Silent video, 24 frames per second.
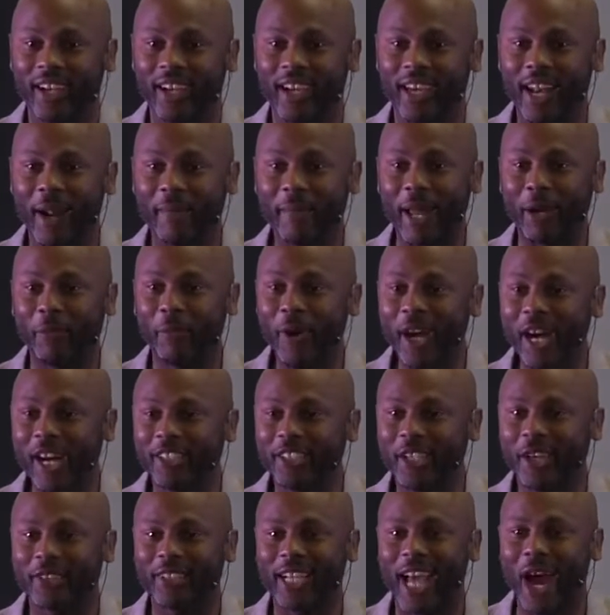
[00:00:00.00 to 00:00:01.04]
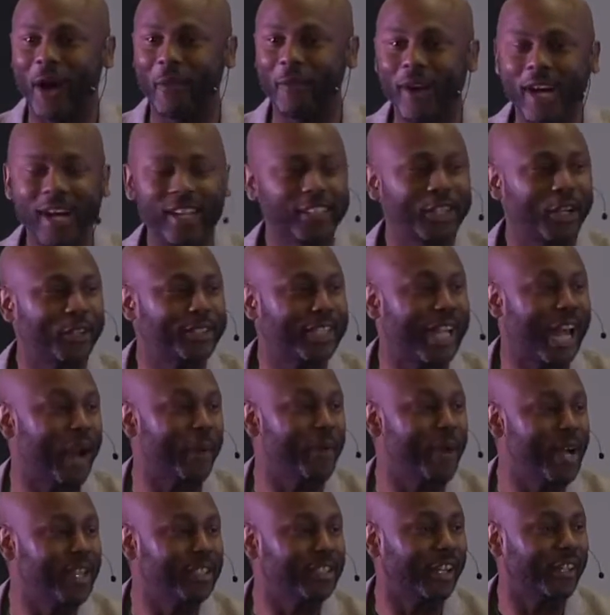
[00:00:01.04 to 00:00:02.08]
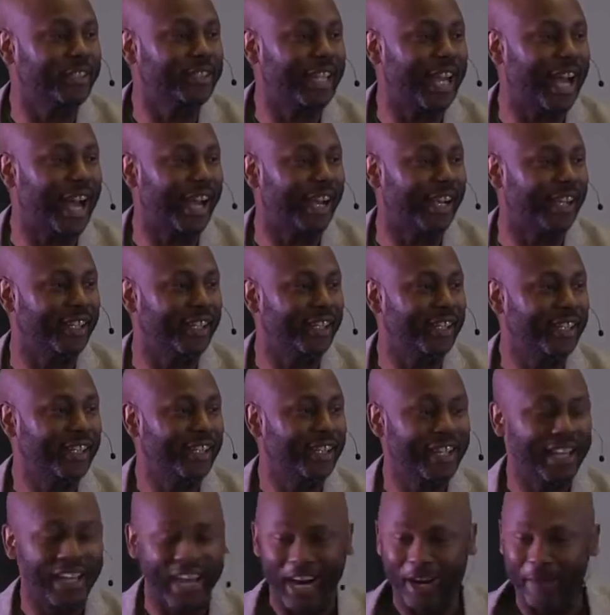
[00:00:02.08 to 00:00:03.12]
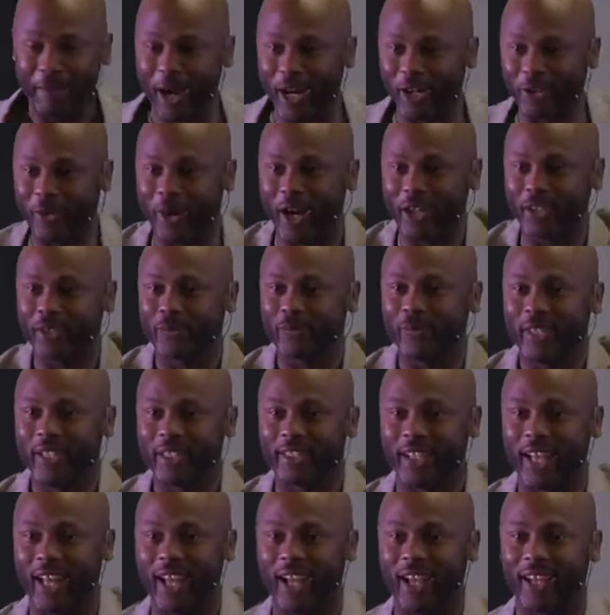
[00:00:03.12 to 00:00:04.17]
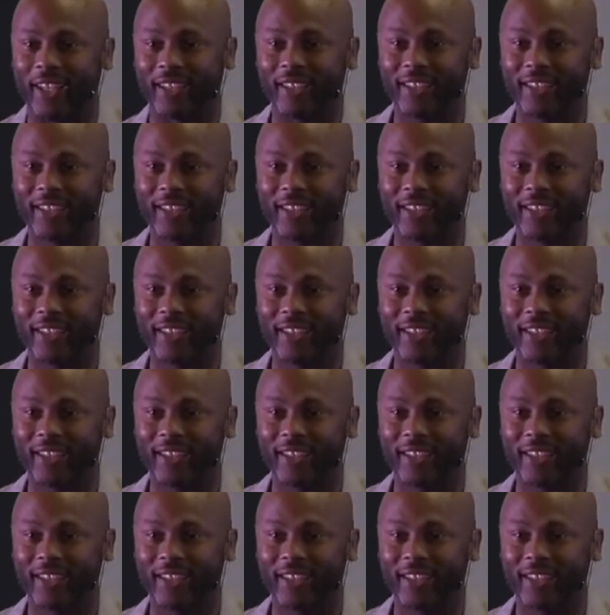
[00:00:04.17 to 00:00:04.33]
And I'm like, Run, Josiah, run, Josiah, run, Josiah. Everybody crossed the finish line.